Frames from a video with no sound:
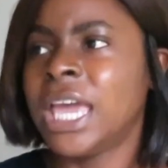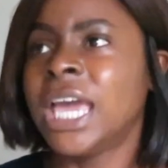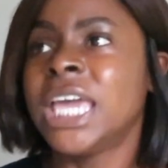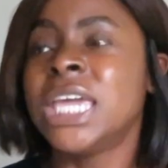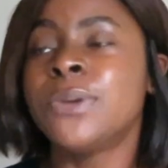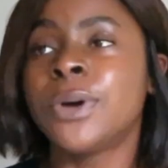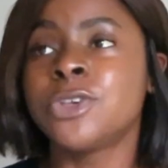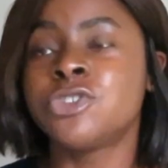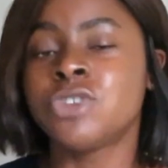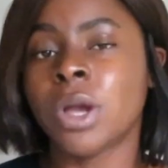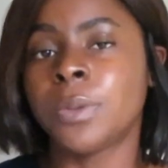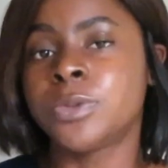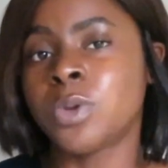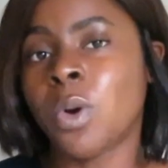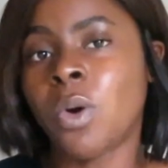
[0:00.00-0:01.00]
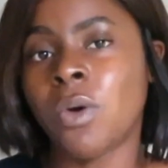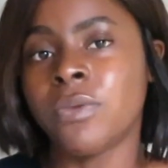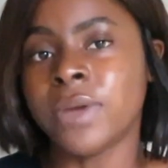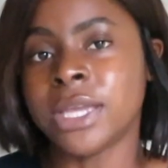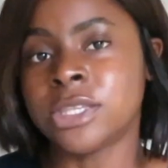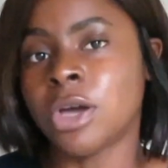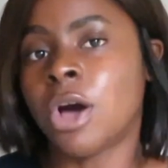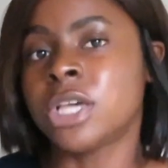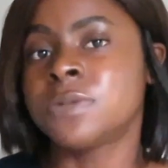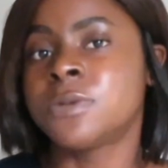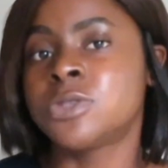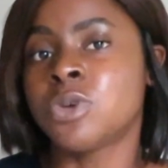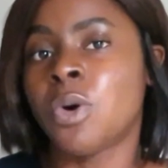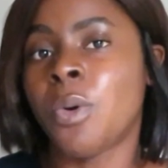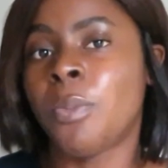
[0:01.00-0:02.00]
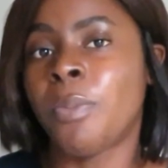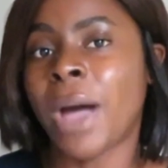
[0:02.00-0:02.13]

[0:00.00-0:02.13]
He was dropped off at the hospital